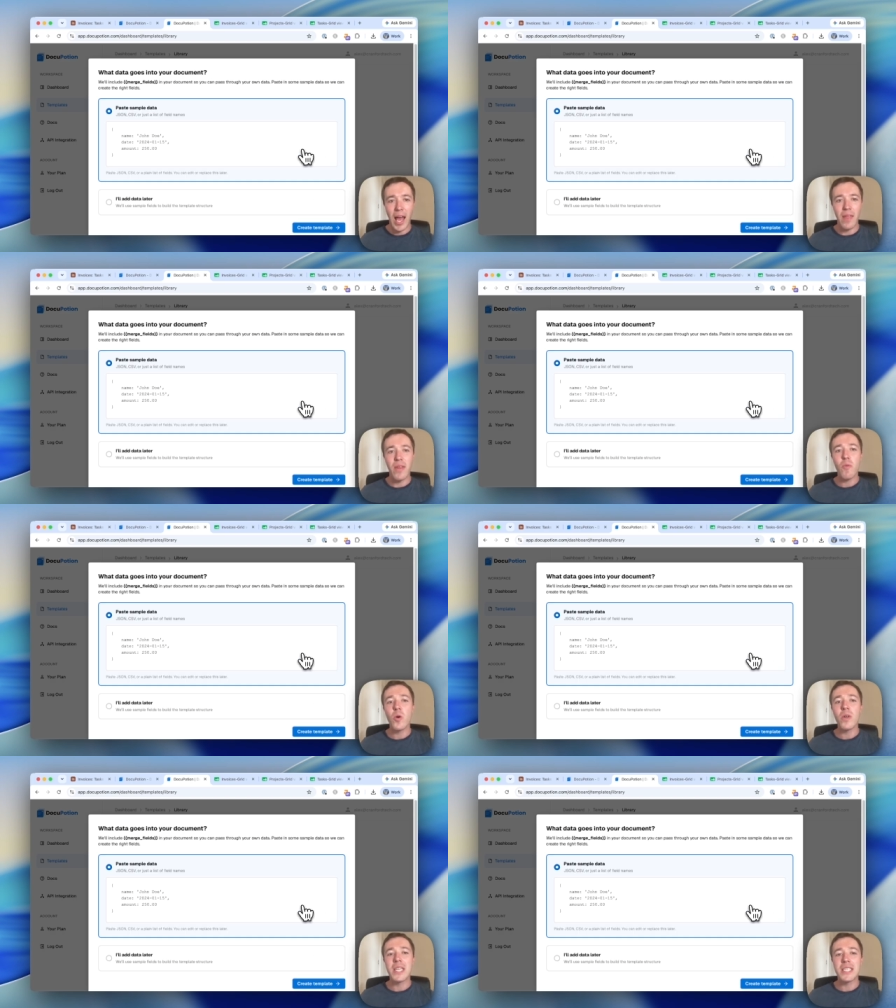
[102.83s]
and then we're
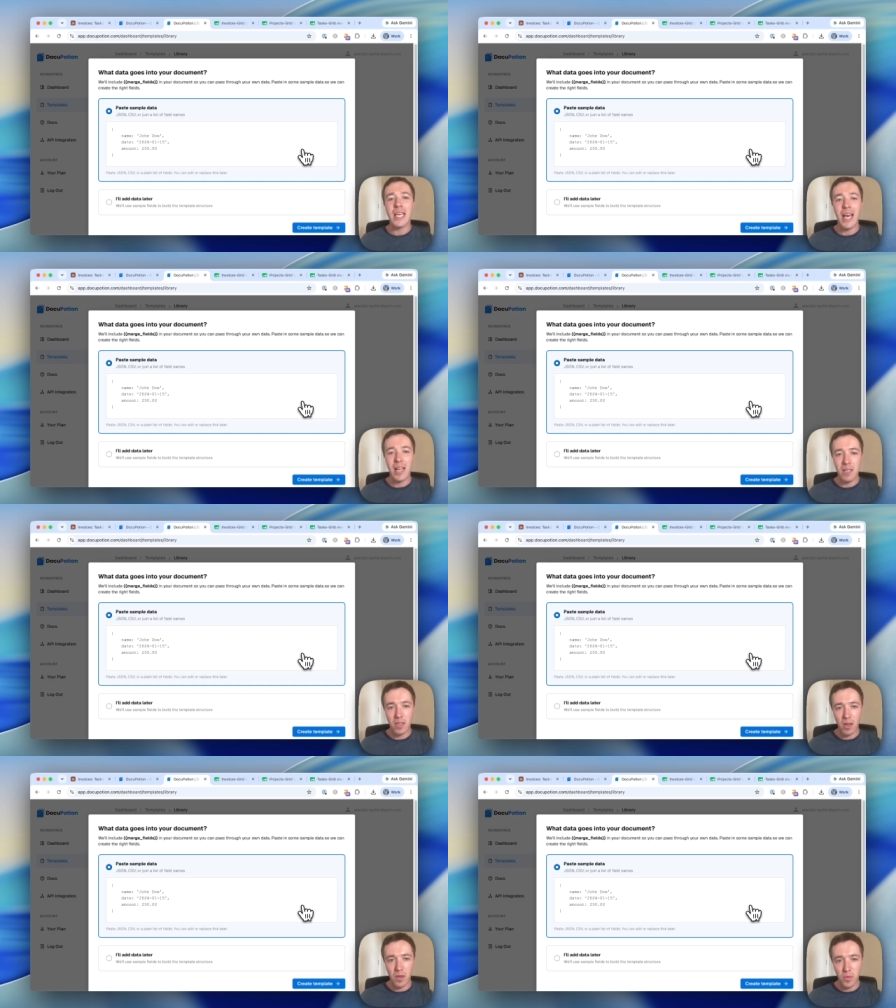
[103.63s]
going to tell
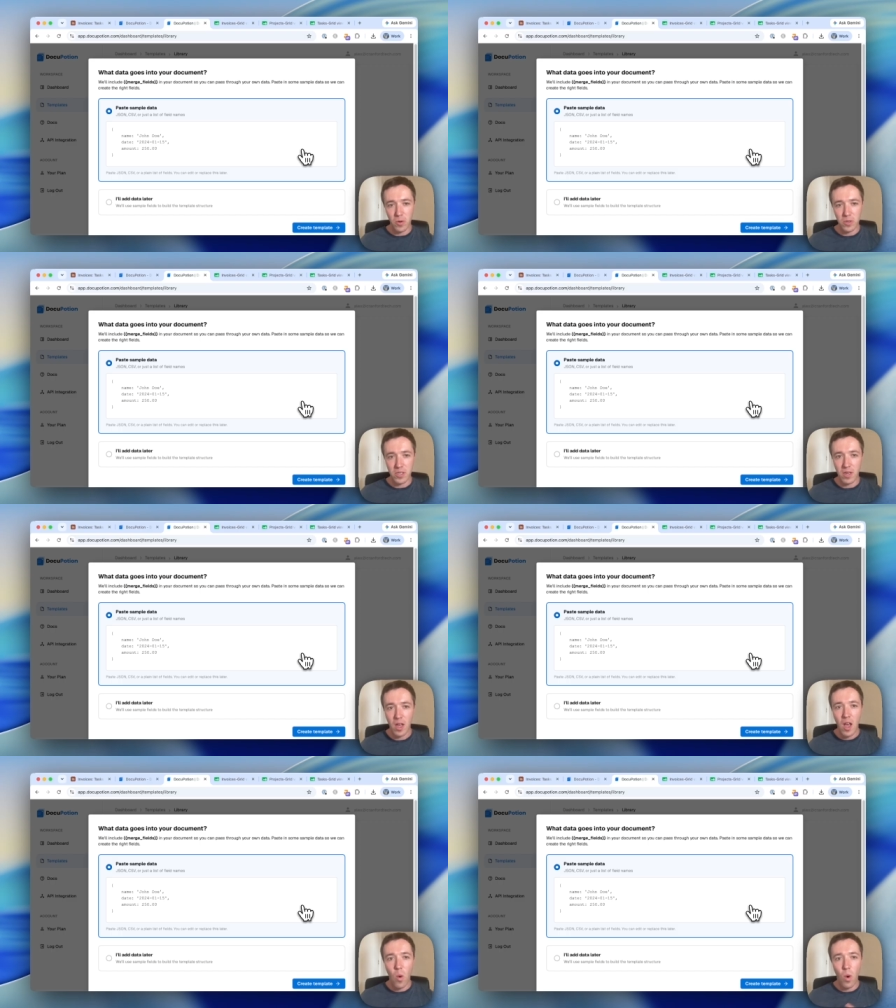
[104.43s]
DocuPotion
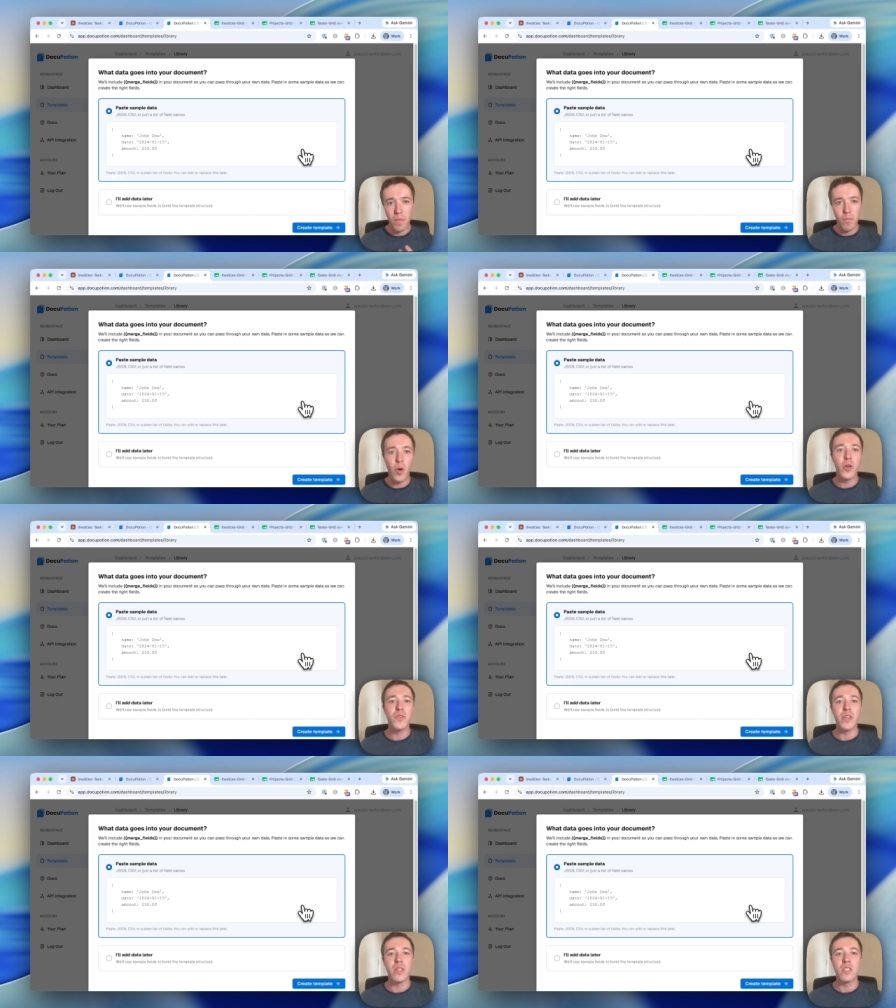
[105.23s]
what
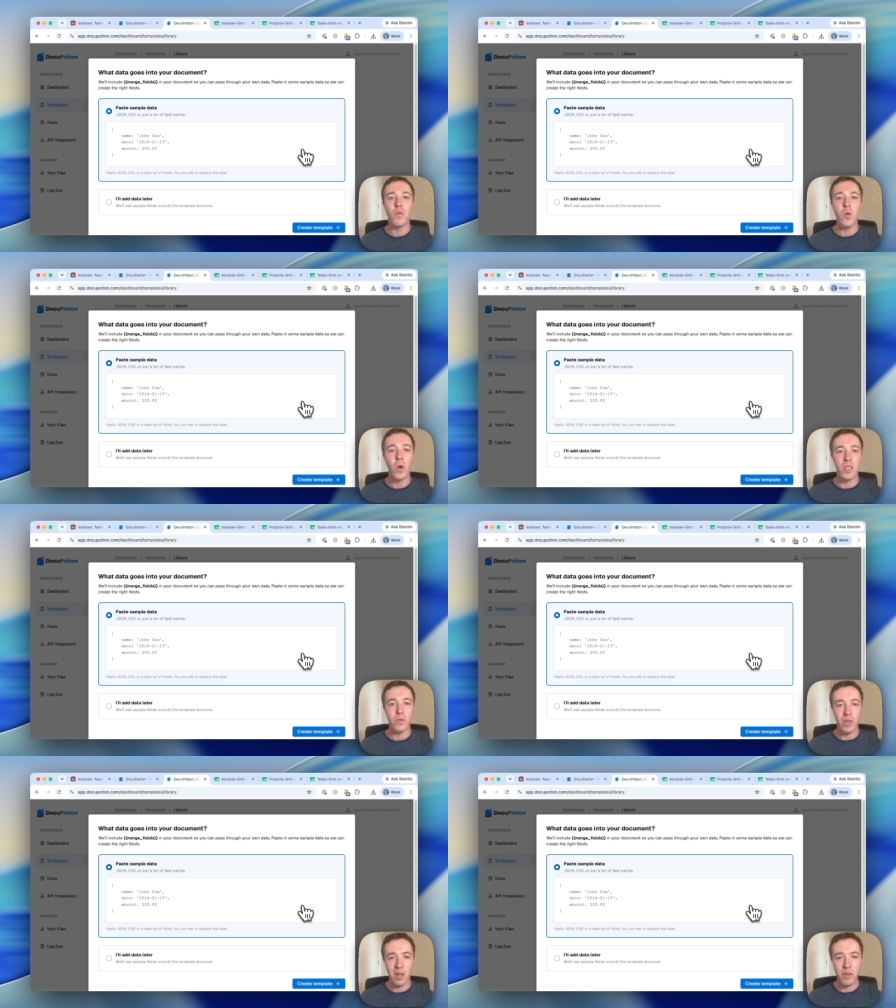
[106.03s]
merge fields we want
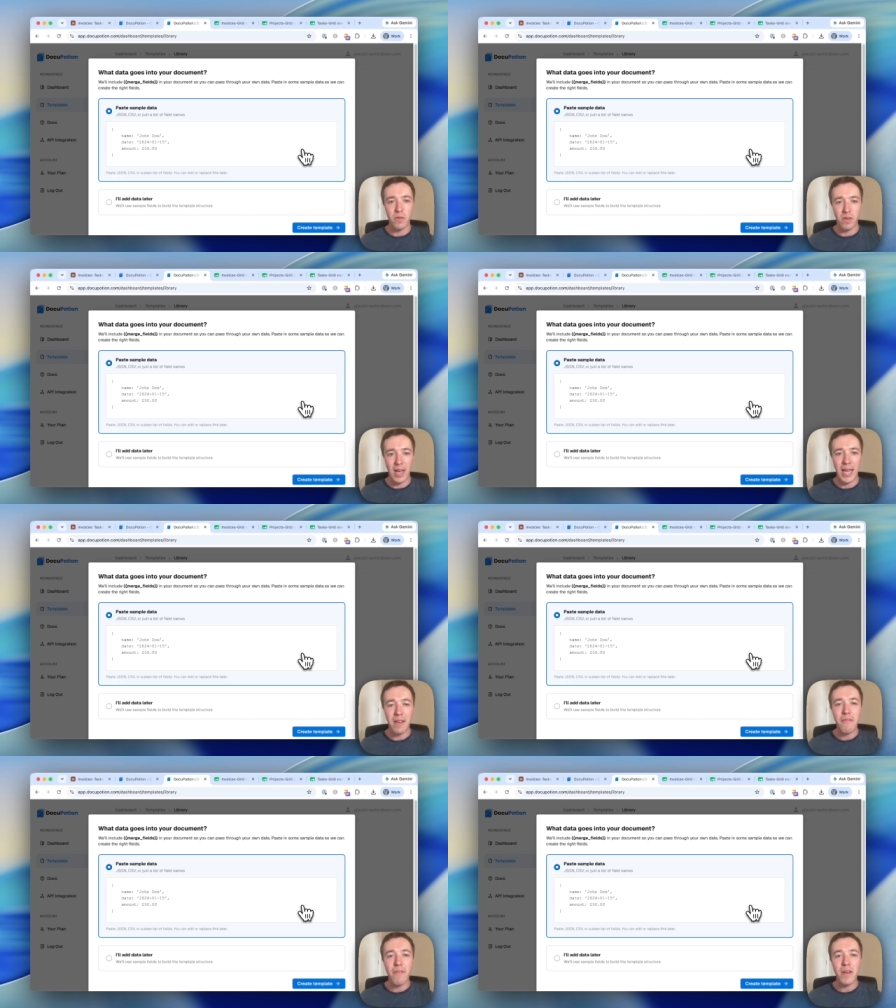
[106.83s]
to include. And
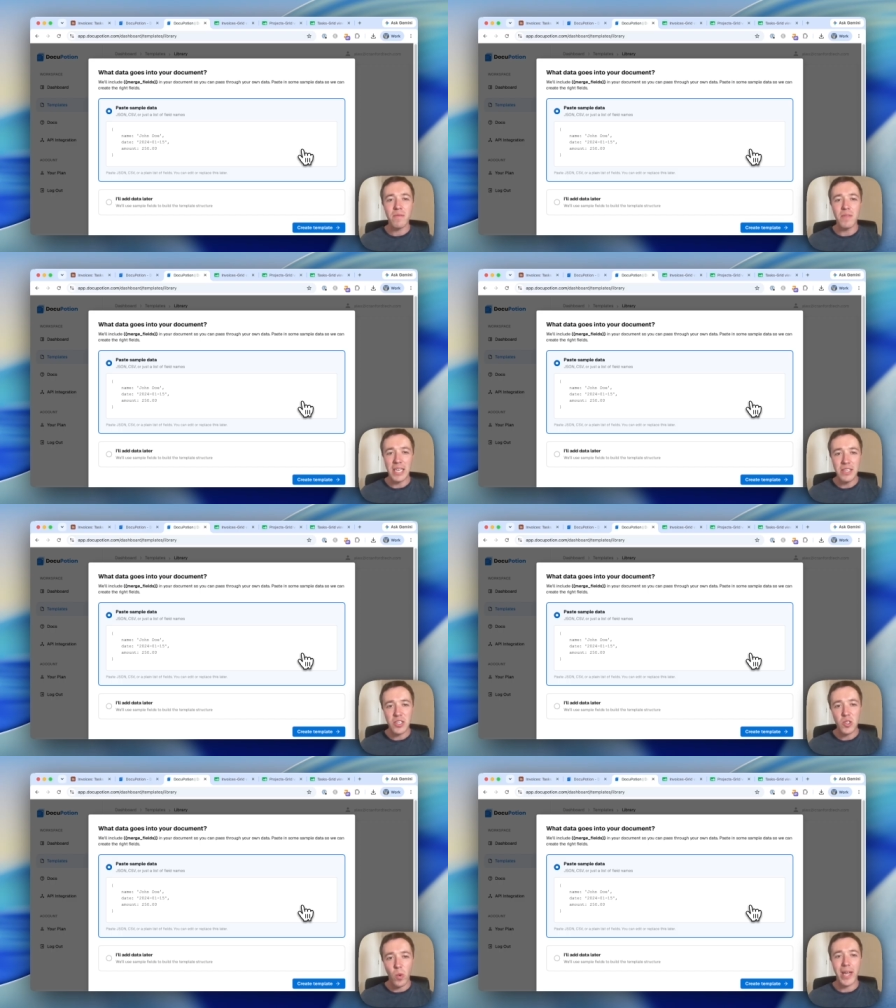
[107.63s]
I've found the
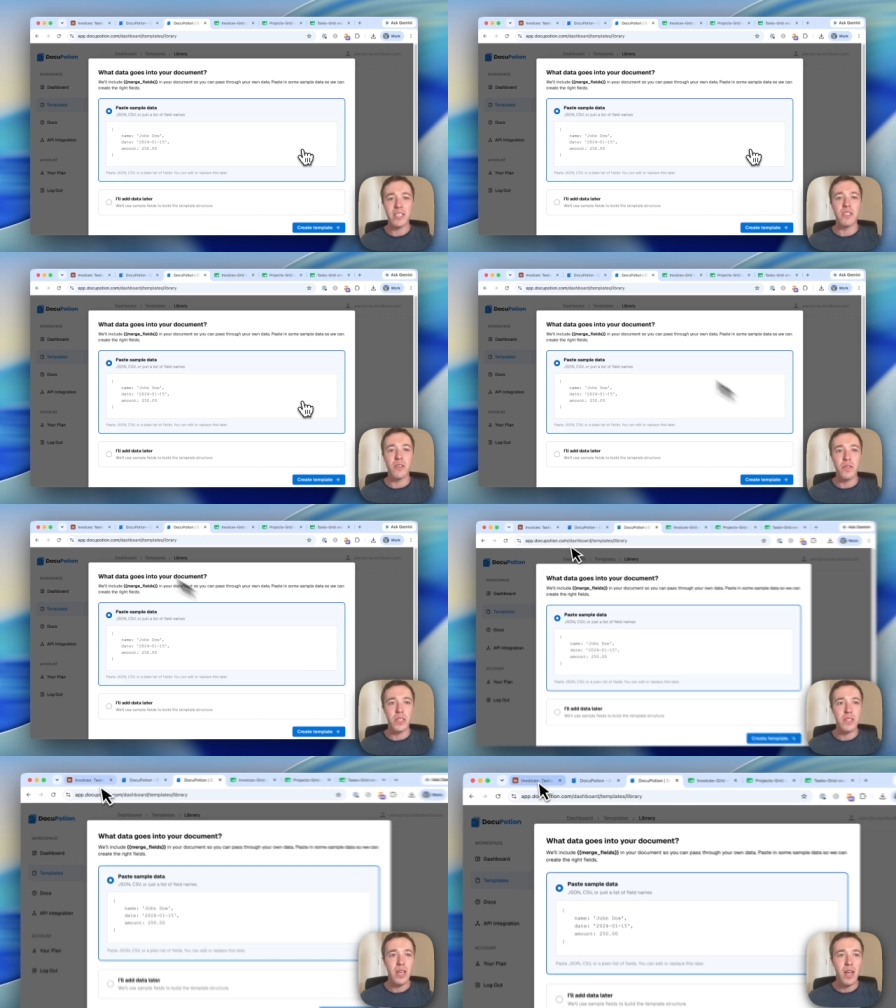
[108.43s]
easiest way to do
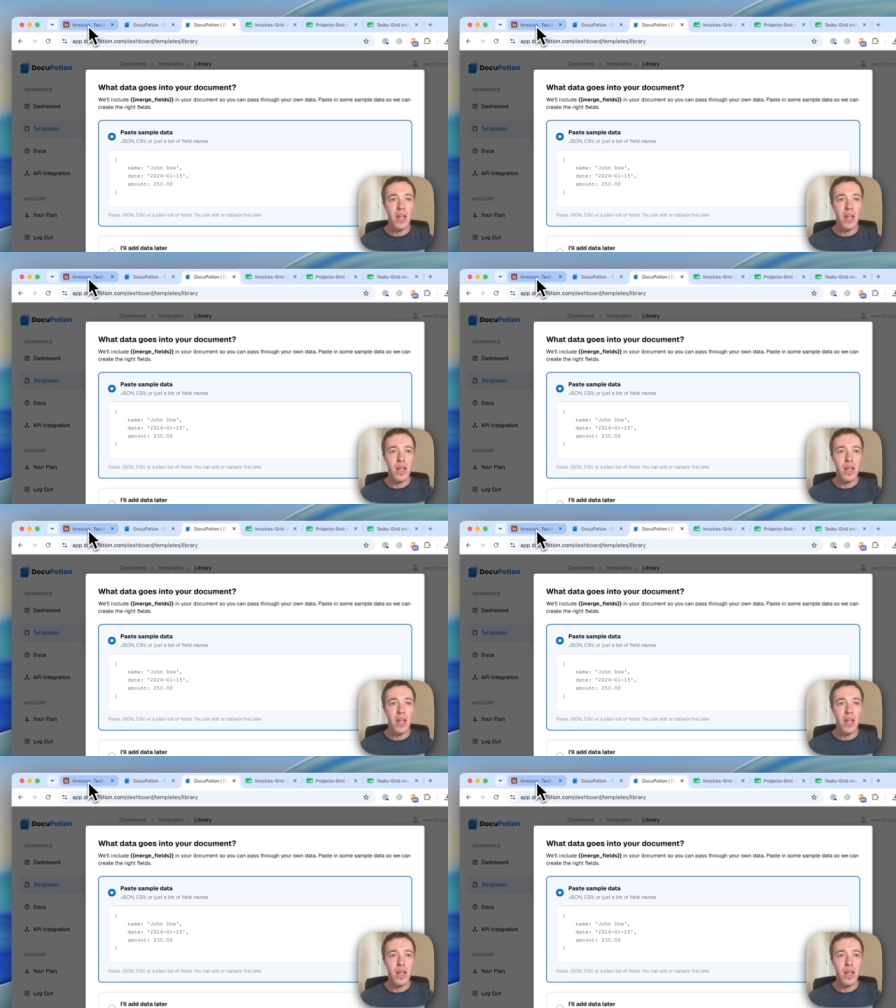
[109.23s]
this